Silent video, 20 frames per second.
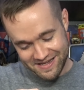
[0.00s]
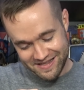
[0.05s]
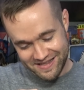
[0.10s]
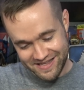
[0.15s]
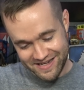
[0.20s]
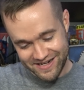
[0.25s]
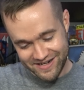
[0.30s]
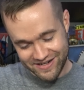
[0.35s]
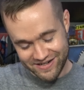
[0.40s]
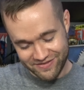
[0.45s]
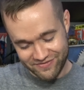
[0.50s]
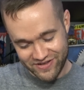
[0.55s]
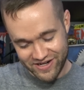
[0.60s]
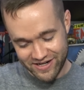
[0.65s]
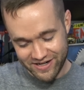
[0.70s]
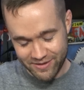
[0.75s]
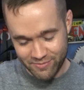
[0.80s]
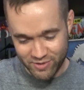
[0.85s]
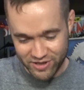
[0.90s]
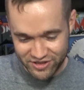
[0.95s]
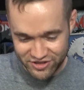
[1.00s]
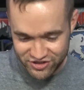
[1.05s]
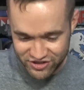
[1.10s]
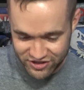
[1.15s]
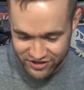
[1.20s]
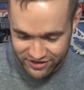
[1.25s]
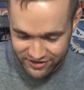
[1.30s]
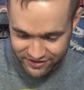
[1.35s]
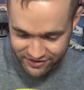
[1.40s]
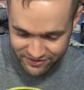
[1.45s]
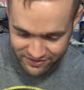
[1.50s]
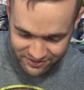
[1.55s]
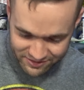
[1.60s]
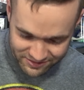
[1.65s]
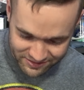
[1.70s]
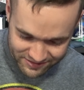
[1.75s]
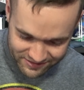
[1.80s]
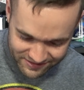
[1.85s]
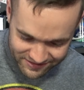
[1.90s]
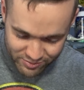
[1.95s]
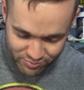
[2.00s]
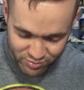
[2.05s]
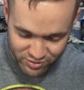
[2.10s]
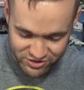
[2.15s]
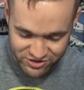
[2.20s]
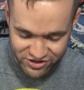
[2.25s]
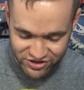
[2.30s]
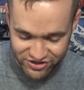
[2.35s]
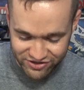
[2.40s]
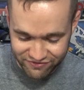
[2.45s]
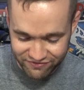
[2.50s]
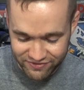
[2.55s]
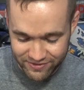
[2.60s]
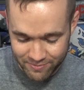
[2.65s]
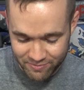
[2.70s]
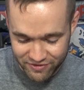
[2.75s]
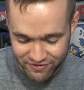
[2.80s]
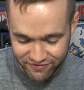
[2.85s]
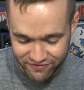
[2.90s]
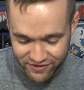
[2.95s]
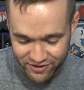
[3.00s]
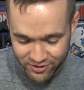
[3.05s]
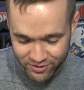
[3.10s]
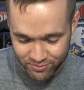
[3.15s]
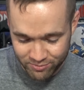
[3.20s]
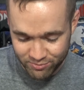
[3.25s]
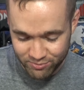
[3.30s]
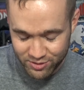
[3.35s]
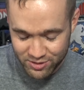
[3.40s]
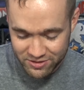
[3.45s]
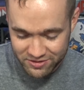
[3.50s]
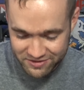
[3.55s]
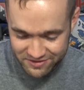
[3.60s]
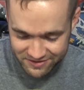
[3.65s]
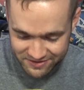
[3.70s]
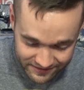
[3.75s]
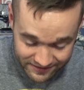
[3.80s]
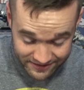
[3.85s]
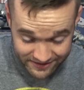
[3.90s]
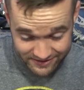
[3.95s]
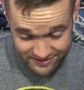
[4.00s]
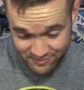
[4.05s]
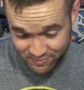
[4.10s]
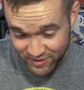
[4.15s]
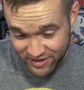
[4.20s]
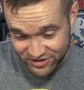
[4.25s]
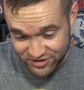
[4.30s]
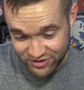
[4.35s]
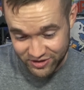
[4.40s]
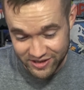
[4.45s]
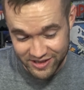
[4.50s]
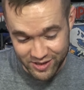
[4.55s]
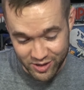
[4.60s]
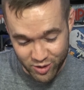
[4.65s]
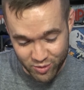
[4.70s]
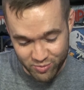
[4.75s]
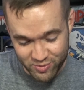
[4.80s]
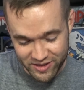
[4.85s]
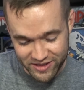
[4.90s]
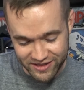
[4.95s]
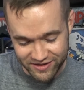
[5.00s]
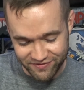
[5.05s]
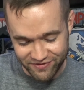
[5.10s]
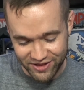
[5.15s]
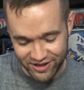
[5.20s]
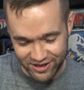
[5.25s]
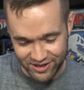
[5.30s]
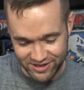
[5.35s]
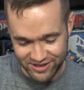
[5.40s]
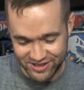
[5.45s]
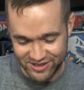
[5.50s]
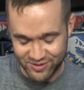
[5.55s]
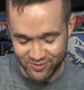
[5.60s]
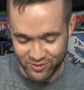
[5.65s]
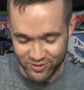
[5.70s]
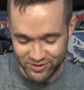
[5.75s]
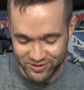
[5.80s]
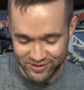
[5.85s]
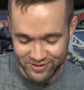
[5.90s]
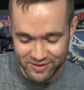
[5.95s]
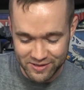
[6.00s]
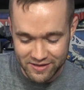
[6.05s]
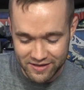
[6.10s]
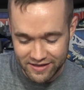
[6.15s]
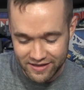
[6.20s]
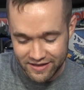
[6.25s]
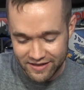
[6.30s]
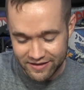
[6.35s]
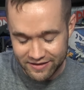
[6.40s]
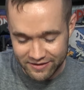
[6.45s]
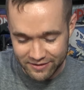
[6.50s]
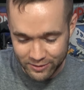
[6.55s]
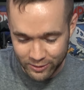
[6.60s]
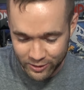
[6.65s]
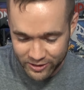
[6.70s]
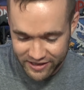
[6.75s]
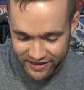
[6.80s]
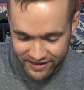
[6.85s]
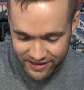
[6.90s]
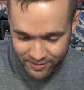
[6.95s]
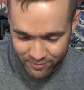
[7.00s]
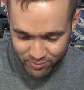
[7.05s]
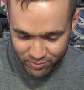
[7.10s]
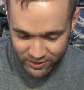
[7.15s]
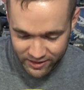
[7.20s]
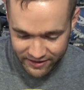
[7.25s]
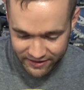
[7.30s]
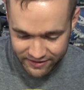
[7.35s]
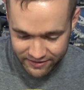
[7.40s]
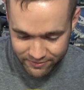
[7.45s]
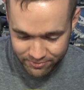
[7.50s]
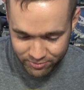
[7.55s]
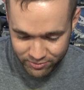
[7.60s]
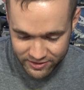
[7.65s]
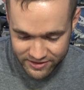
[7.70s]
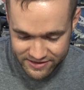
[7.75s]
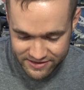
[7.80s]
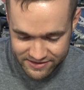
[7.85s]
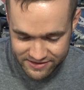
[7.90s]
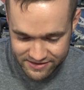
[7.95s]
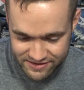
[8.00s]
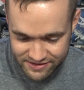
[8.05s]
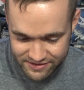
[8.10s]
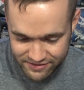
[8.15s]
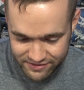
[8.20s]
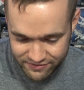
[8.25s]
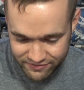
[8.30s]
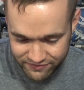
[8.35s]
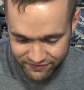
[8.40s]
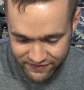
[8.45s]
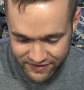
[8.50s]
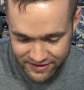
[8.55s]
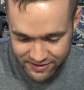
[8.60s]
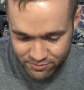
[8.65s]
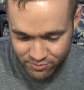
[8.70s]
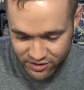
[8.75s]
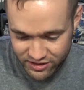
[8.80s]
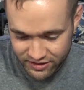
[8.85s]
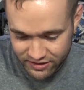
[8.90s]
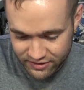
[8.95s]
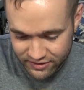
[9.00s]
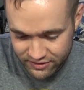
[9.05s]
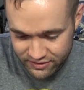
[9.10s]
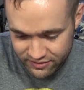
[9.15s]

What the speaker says: They're very much in the position from the film, especially the opening of The Lost World, looking up like, please, feed me.